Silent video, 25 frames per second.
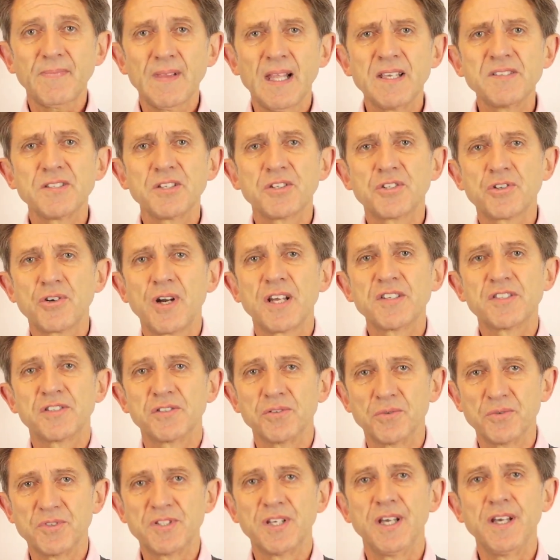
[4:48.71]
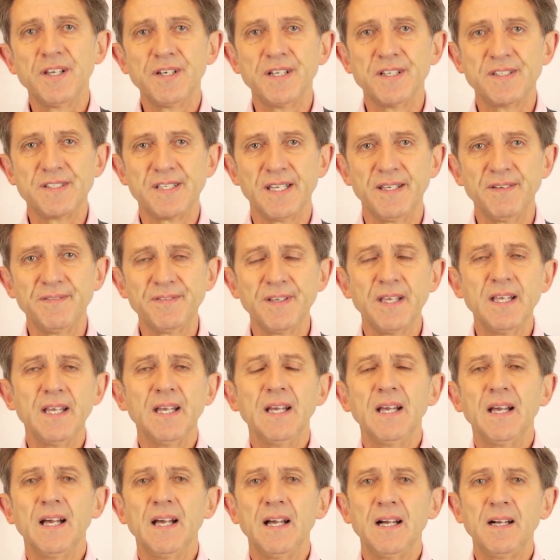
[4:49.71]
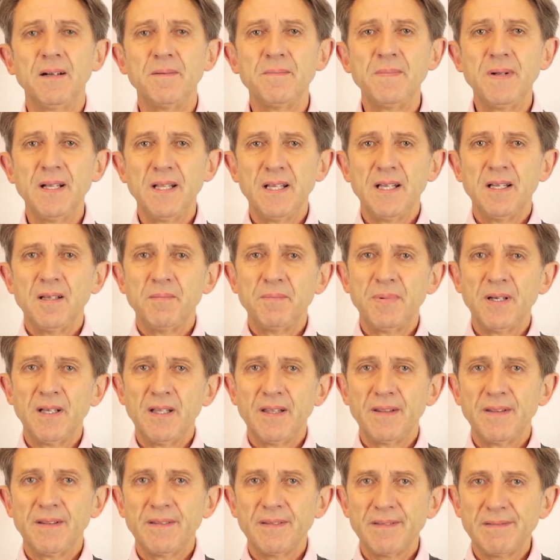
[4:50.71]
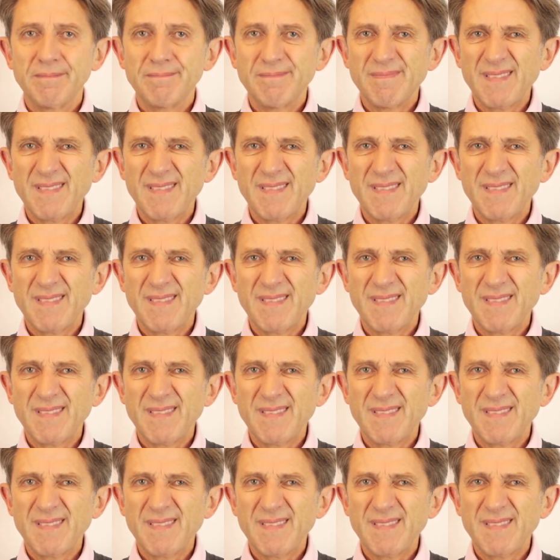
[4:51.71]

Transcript: as a trust alternative, but